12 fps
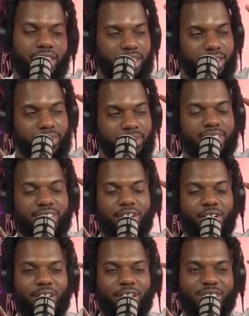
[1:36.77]
he was a little
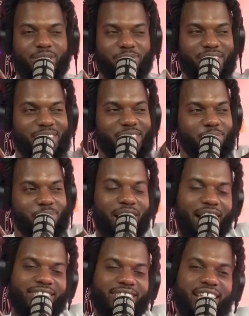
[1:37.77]
harsh sometimes, but
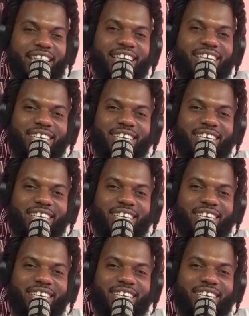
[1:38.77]
I could take it.